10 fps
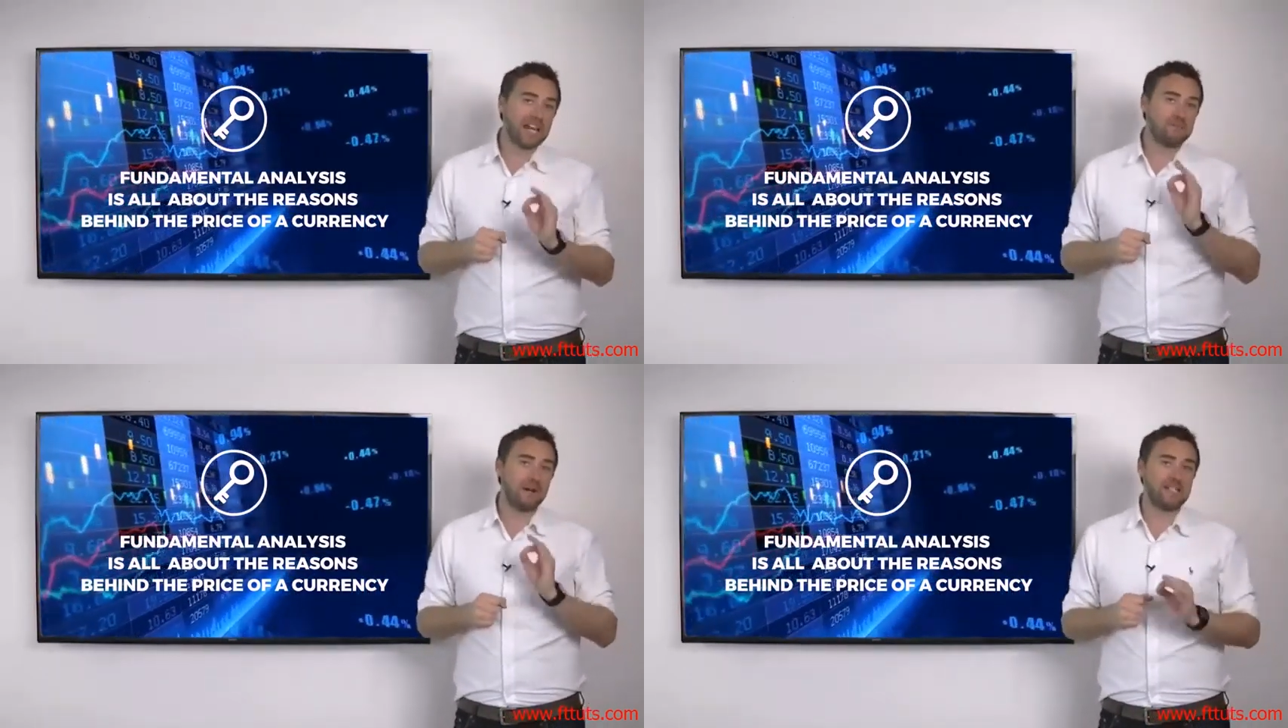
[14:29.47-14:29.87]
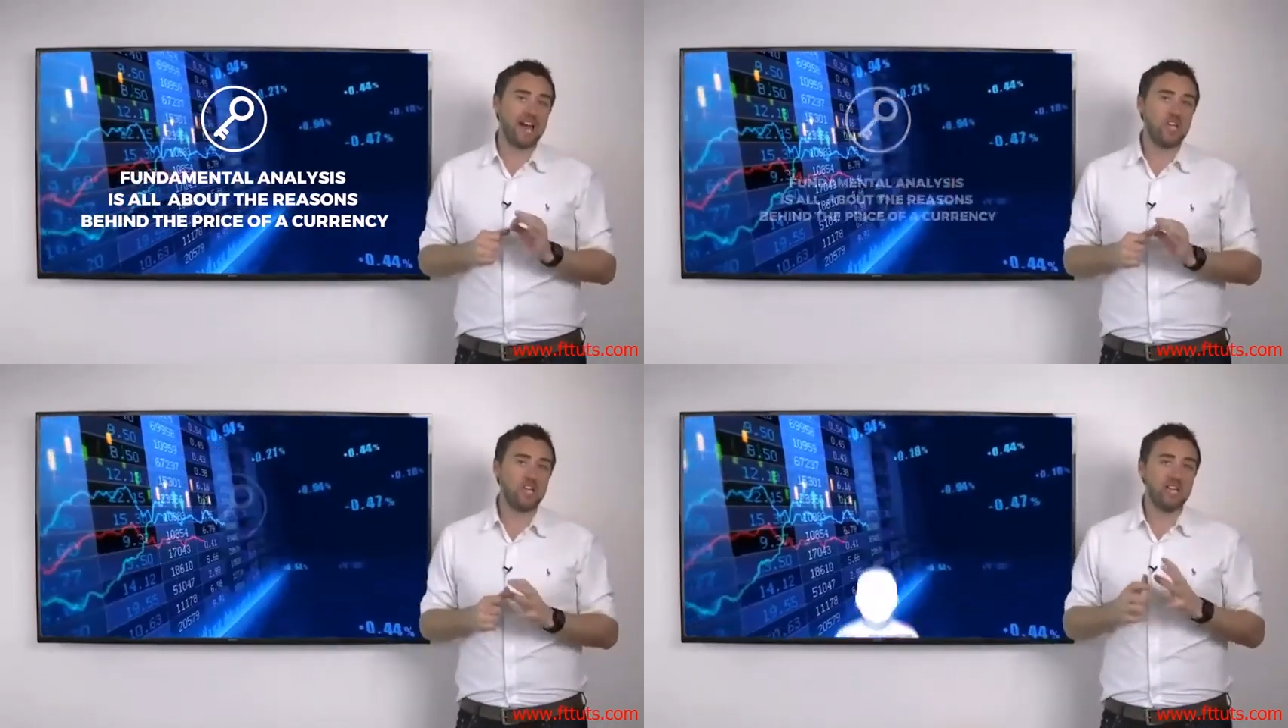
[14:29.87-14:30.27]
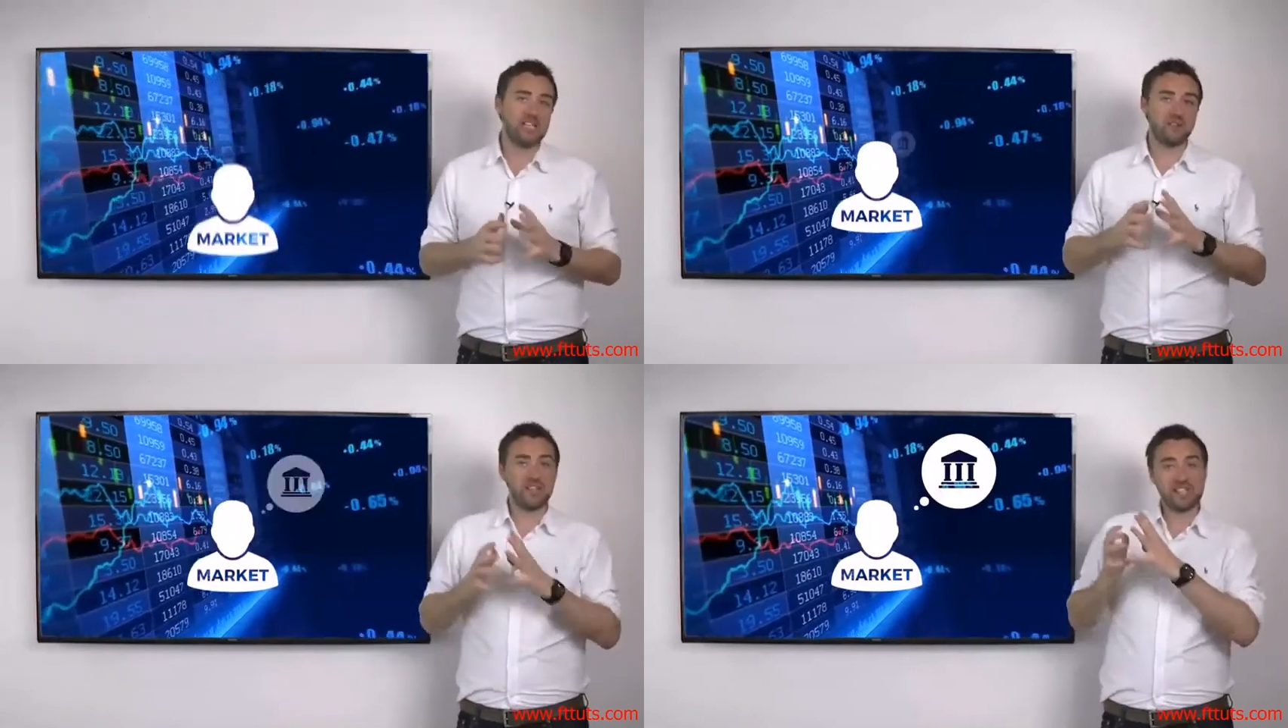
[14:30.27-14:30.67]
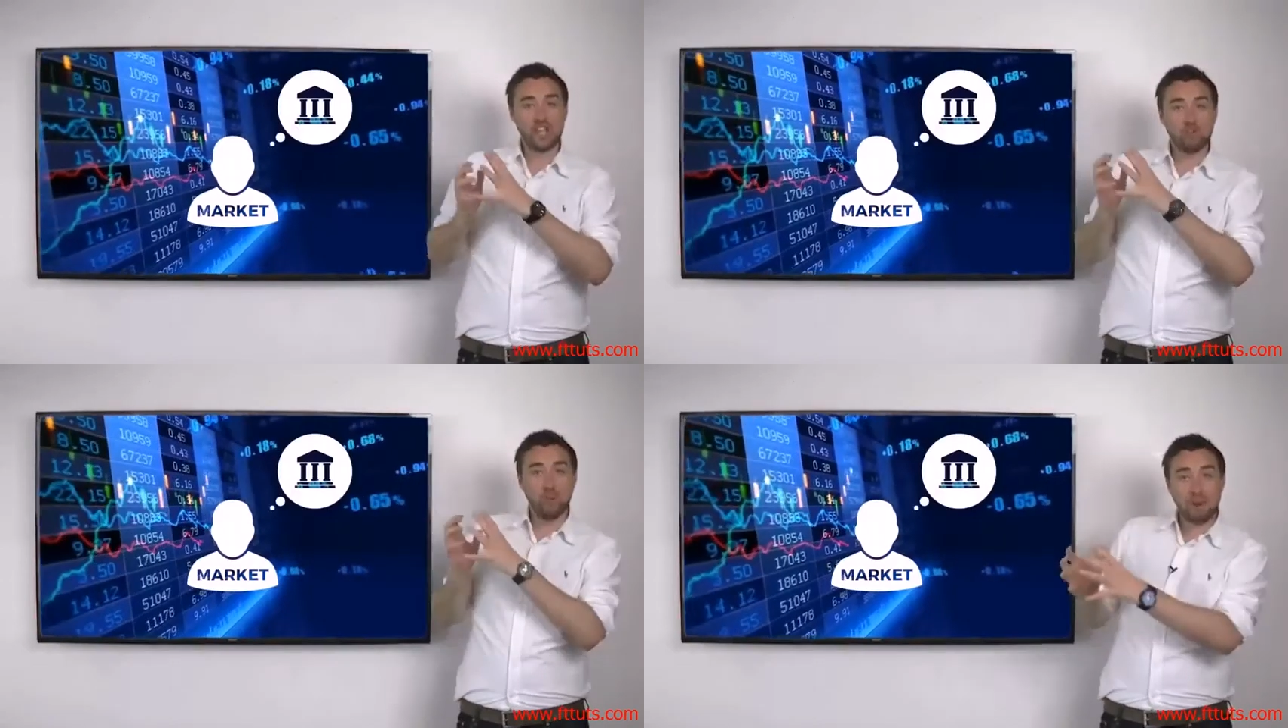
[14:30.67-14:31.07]
expectation is of the
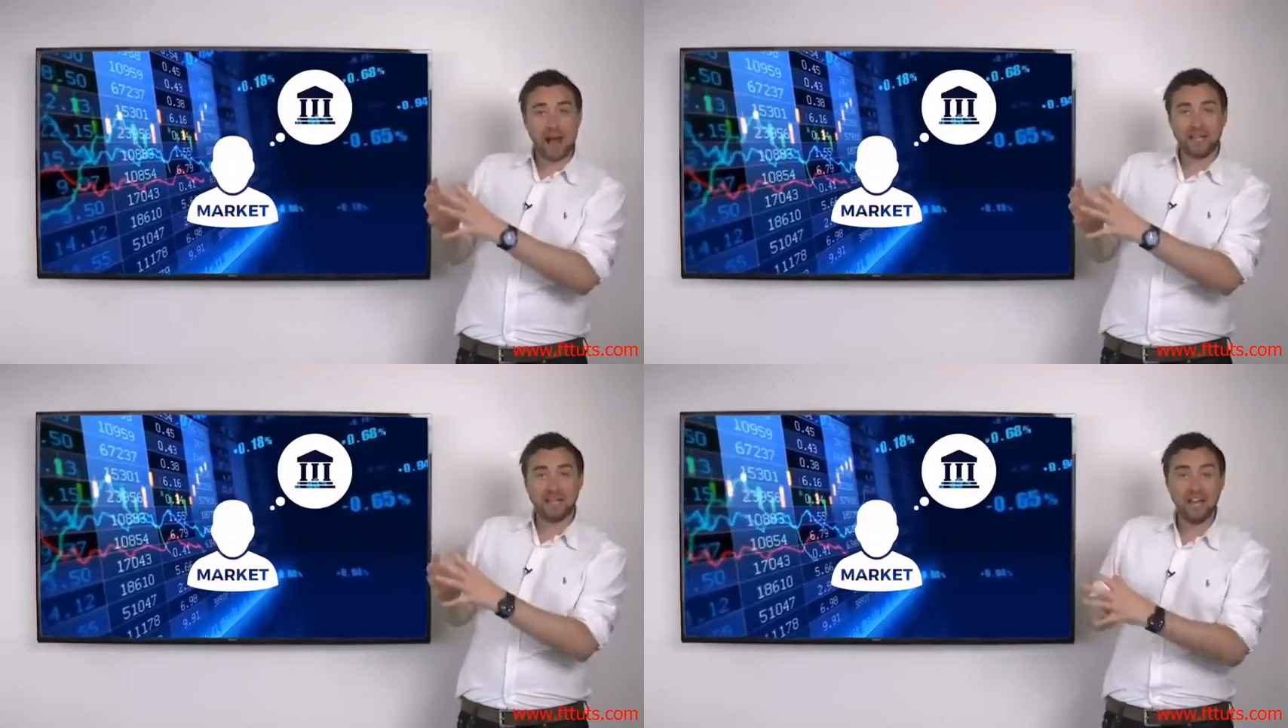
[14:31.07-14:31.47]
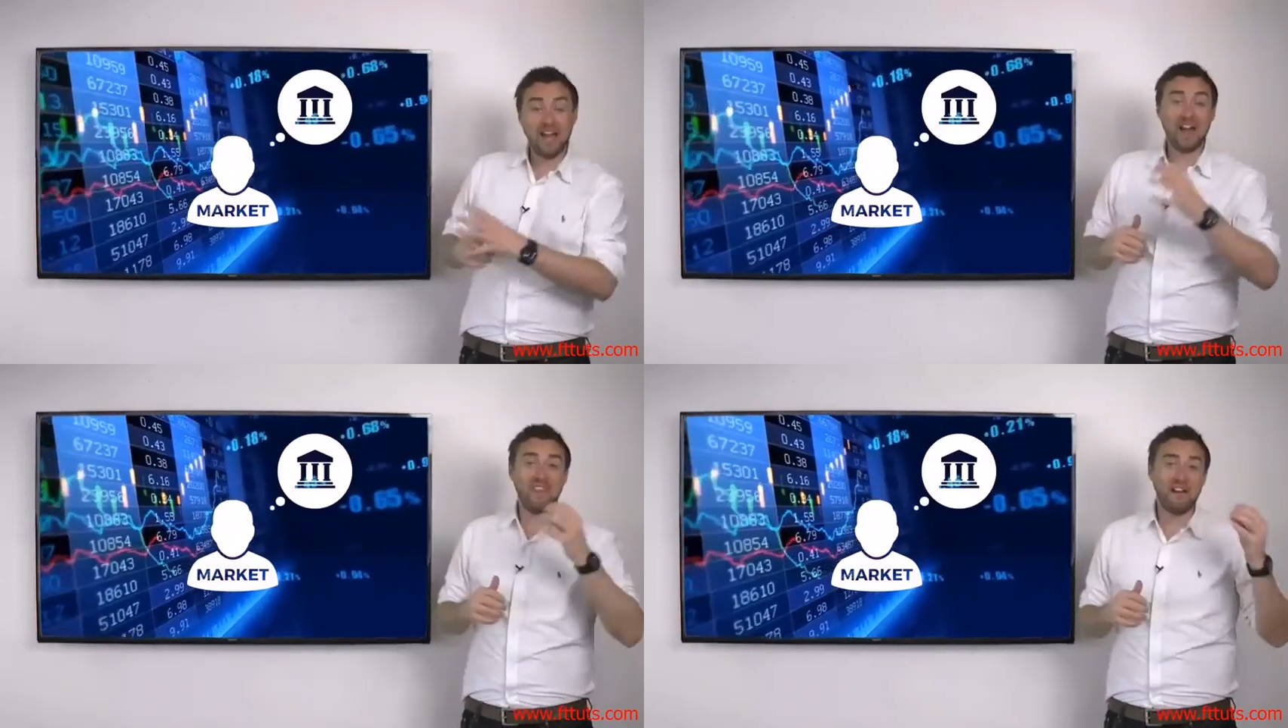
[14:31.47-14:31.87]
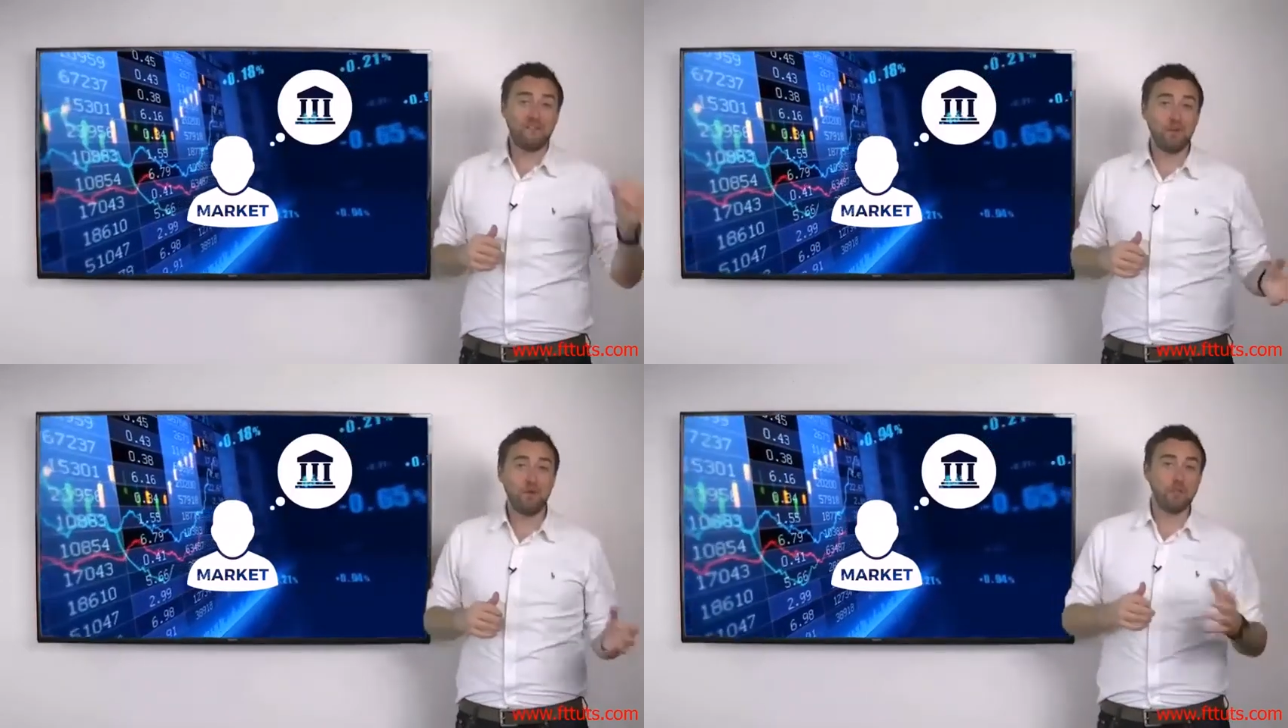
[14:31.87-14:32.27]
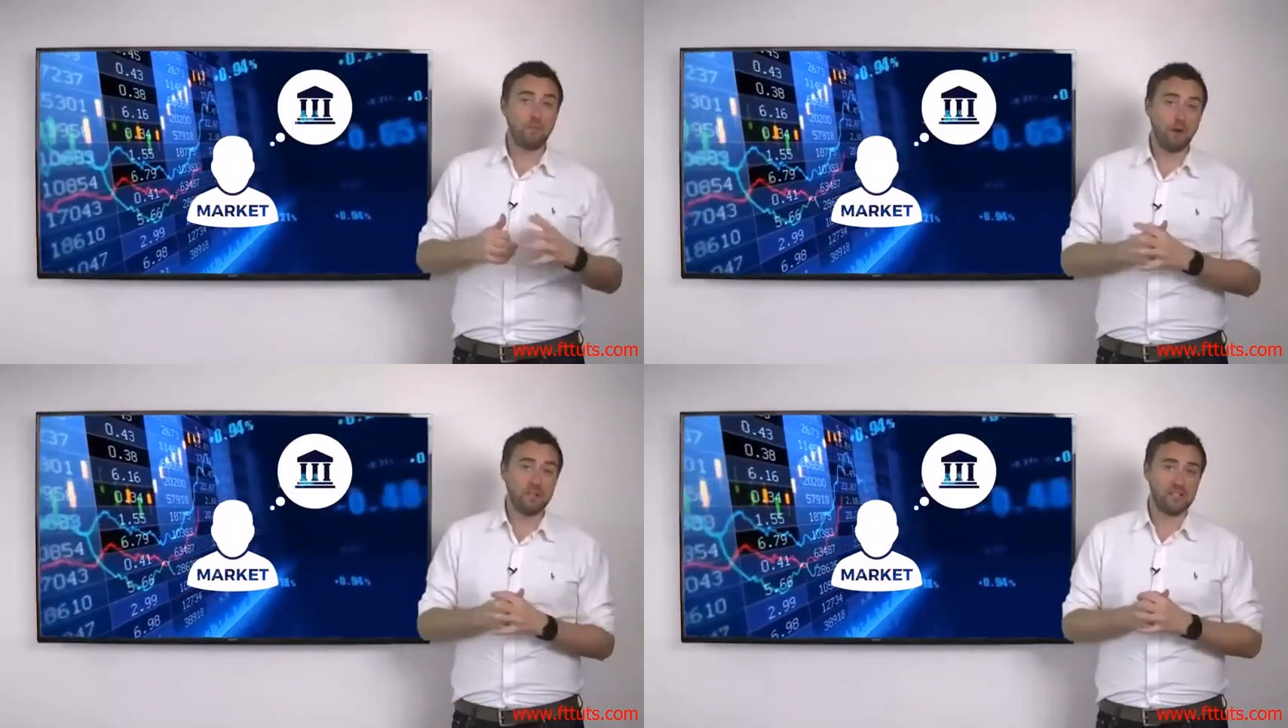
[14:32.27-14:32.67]
central bank and their future
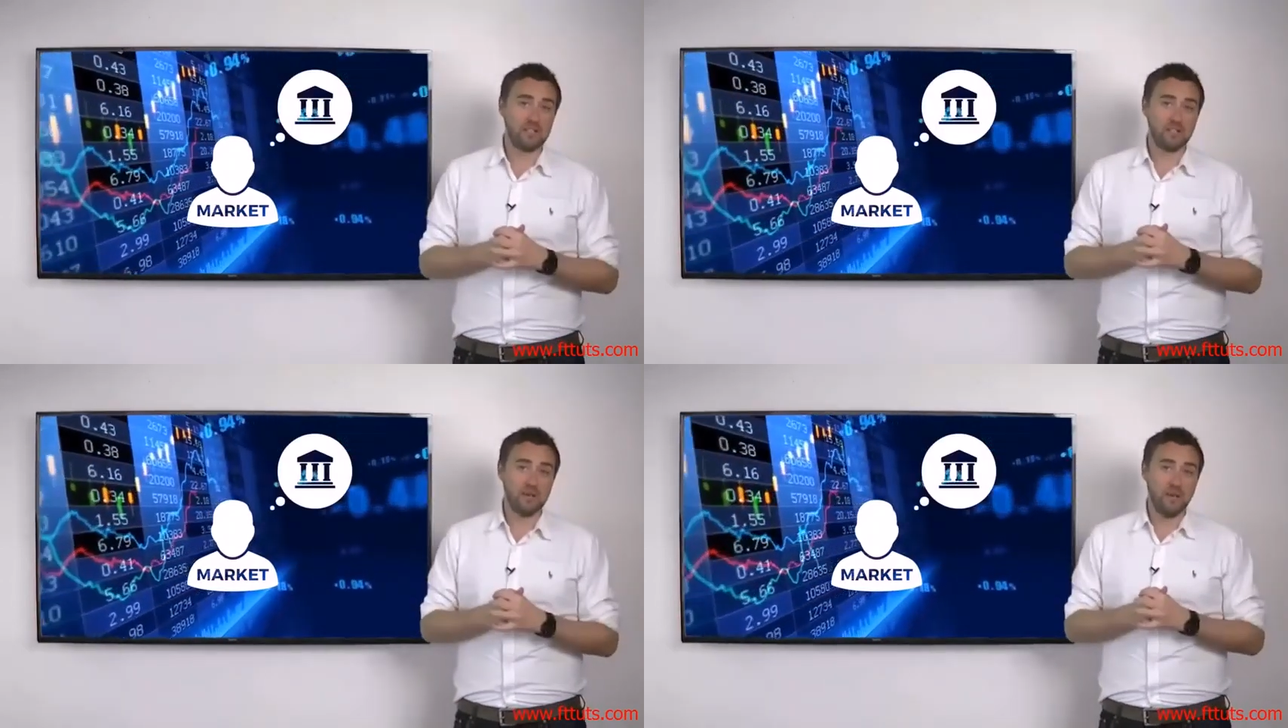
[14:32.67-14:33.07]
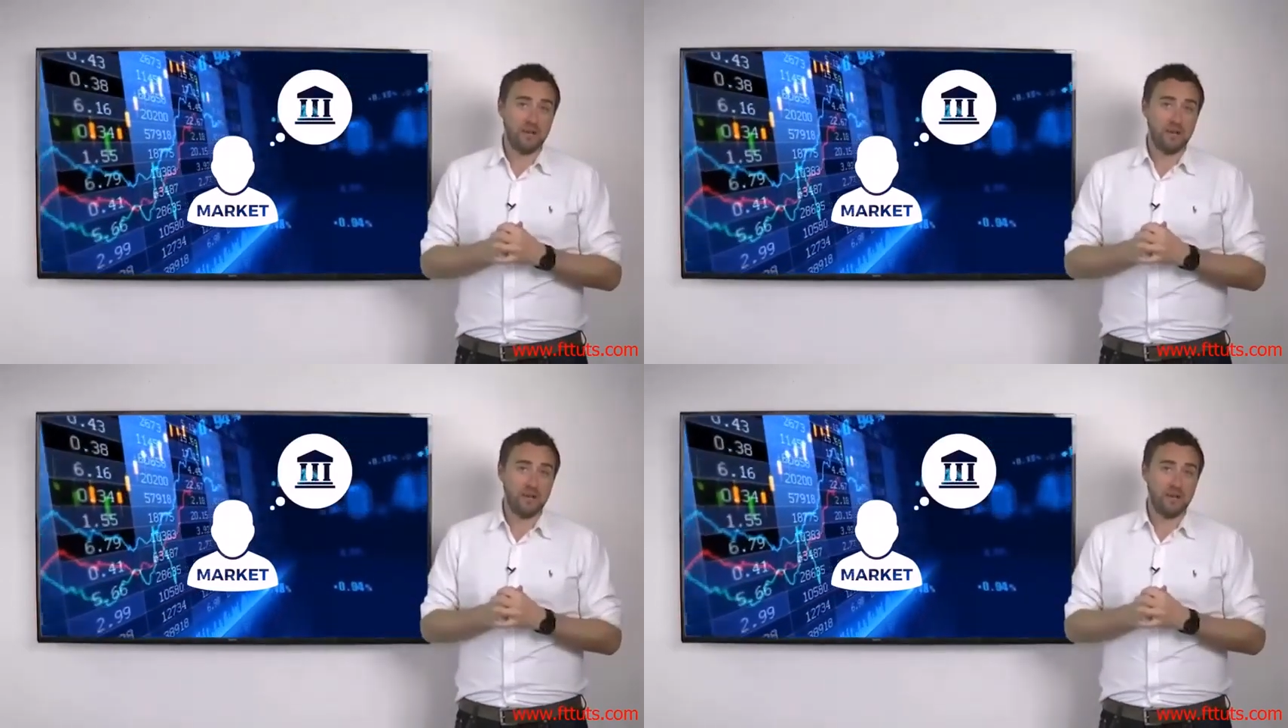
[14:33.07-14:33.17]
policies.